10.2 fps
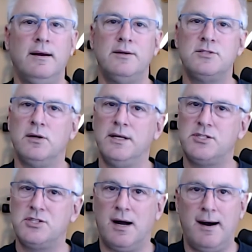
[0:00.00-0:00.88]
So
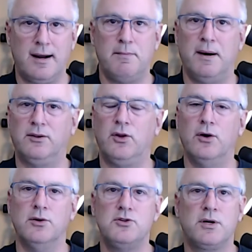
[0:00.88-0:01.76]
let's talk about
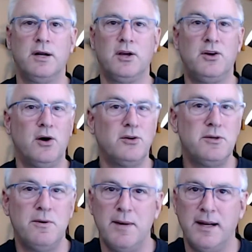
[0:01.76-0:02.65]
those. You're gonna go
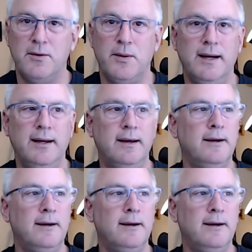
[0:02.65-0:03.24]
to them anyway.